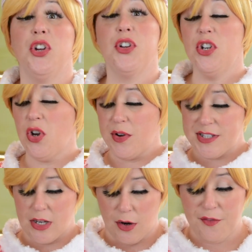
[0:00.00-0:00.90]
You're gonna
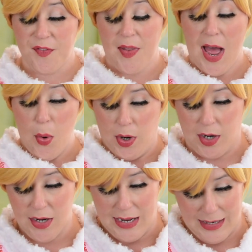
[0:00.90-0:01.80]
notice that our
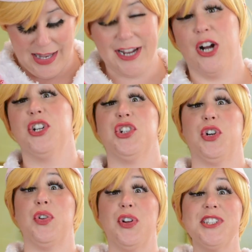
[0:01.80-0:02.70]
flour, like our
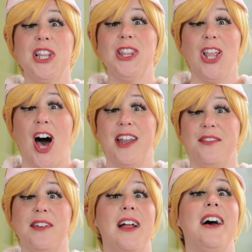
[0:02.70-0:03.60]
sugar, there's a
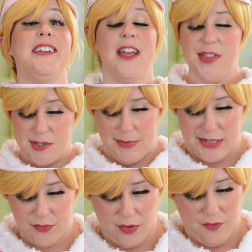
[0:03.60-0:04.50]
lot of it. Again, this
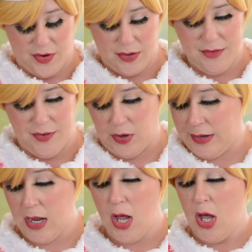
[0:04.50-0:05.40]
makes for a very,
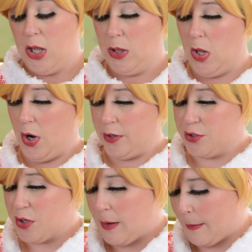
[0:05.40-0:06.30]
very
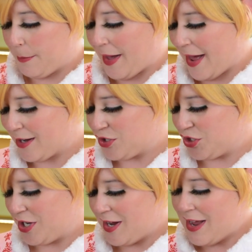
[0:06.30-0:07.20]
large batch.
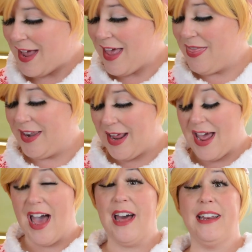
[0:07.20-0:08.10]

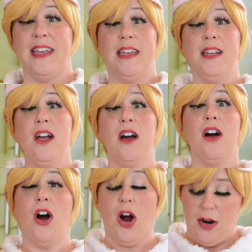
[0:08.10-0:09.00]
And add in
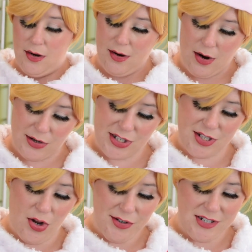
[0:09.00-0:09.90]
our
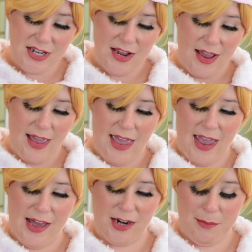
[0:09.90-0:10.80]
salt
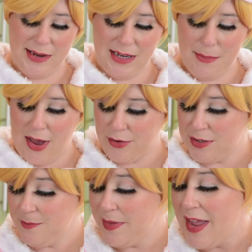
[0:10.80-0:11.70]
and our baking powder.